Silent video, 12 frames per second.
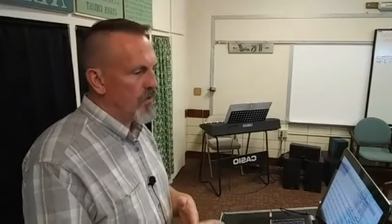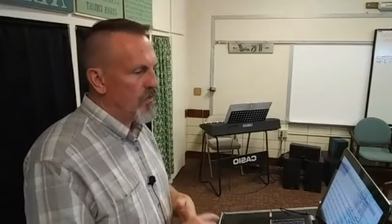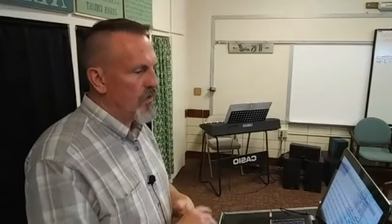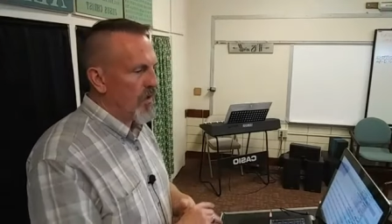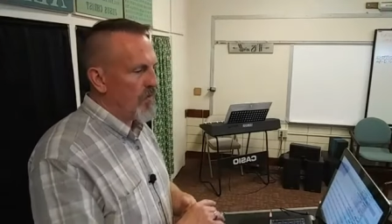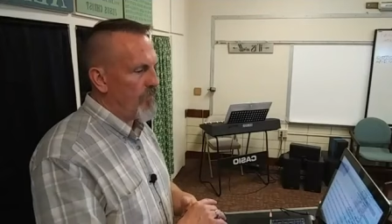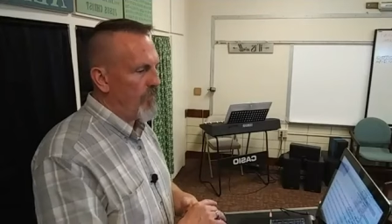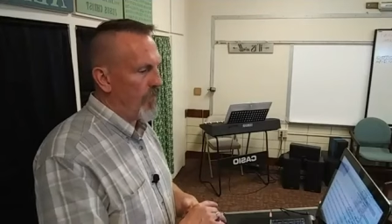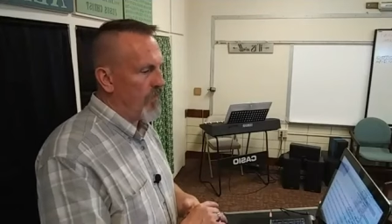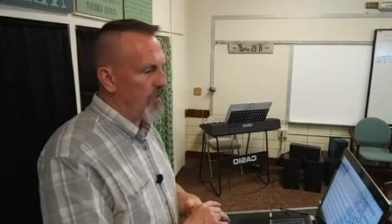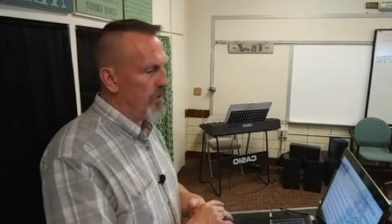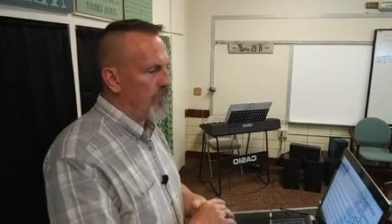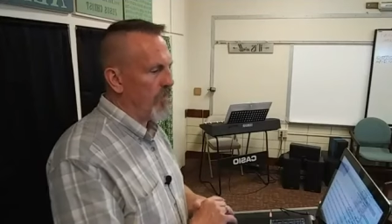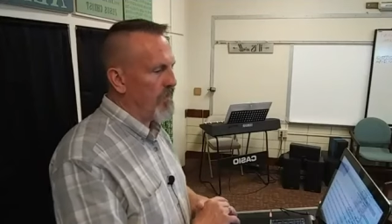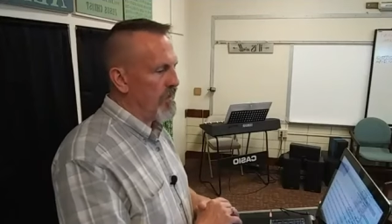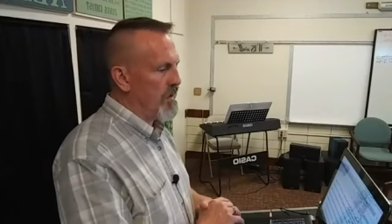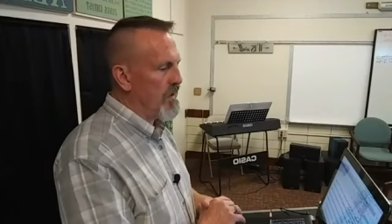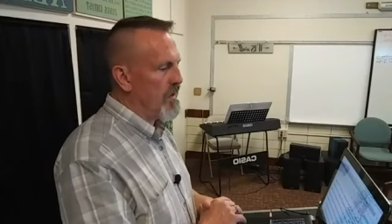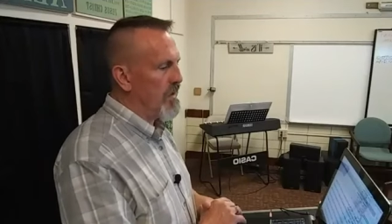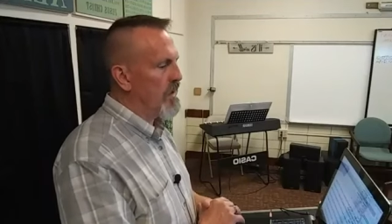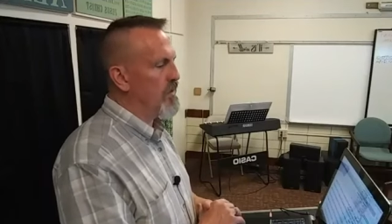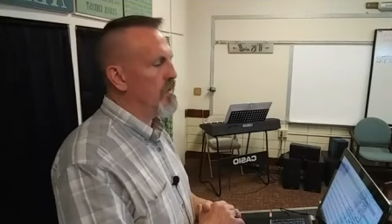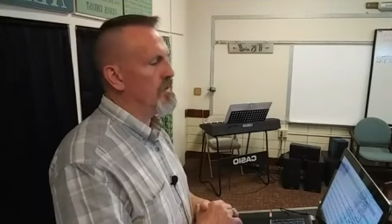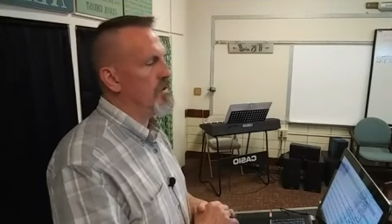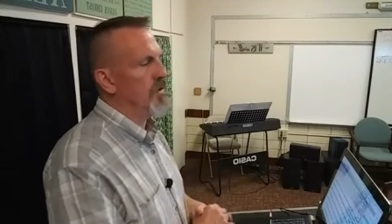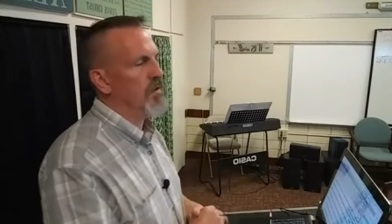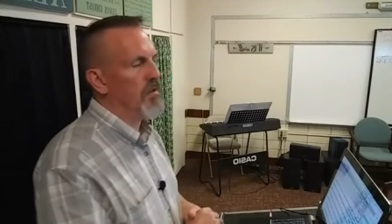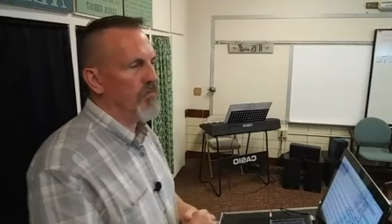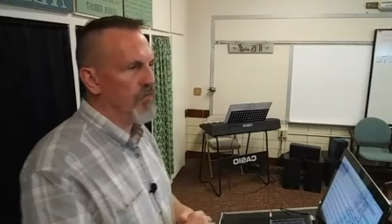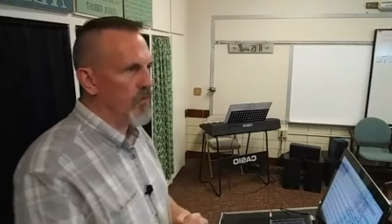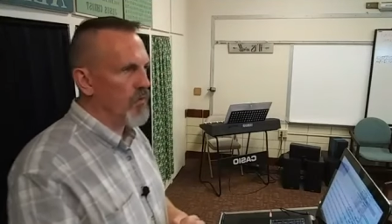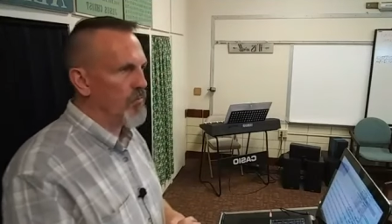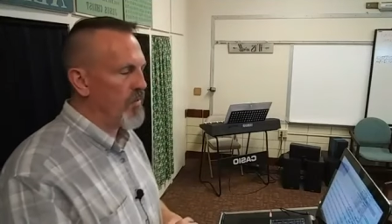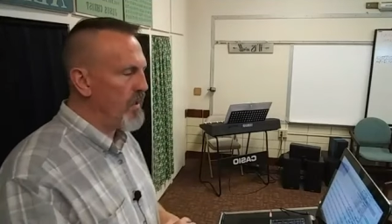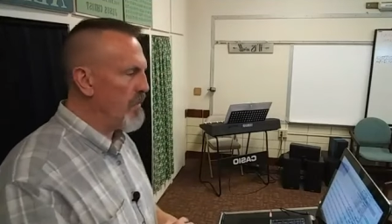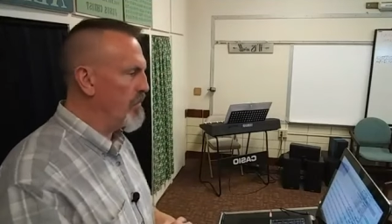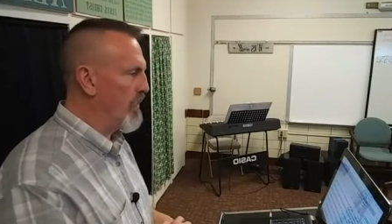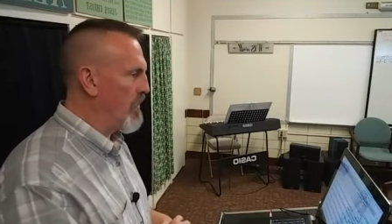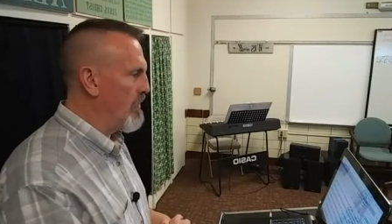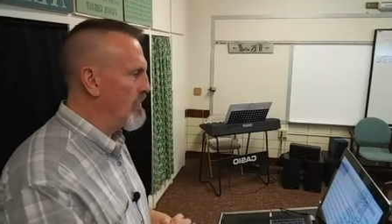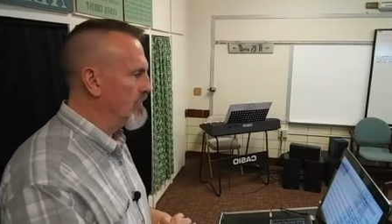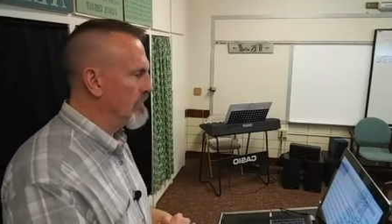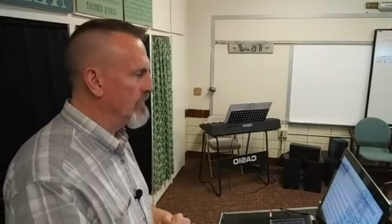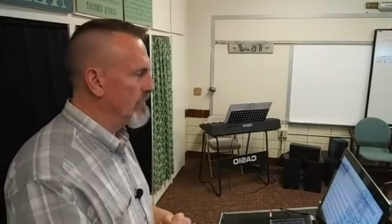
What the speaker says: You have forgiven the iniquity of Your people.